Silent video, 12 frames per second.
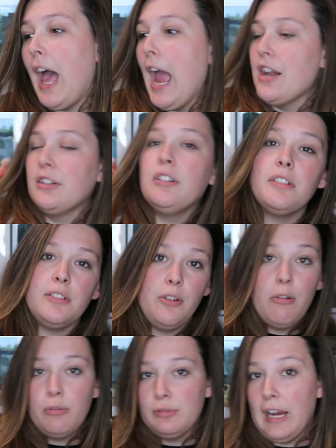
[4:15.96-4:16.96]
I can just
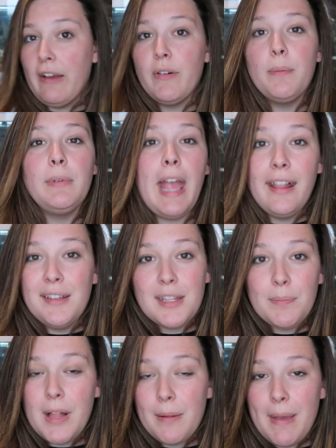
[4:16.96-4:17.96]
go grab a gallon
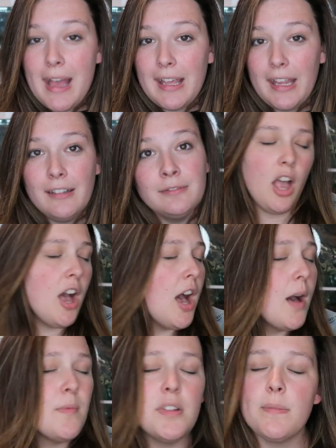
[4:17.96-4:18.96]
Ziploc baggie.
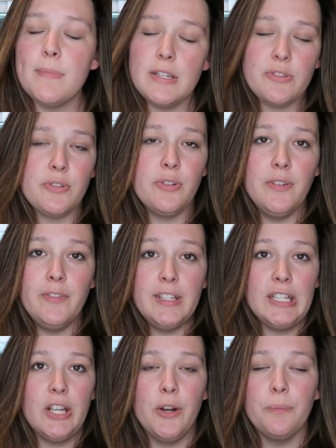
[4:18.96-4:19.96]
Almost made it through the whole
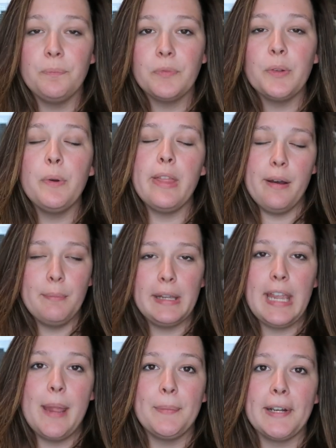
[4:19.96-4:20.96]
video without
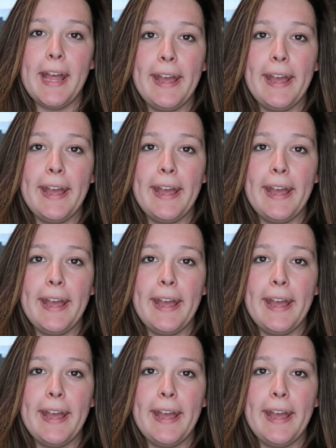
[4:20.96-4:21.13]
my camera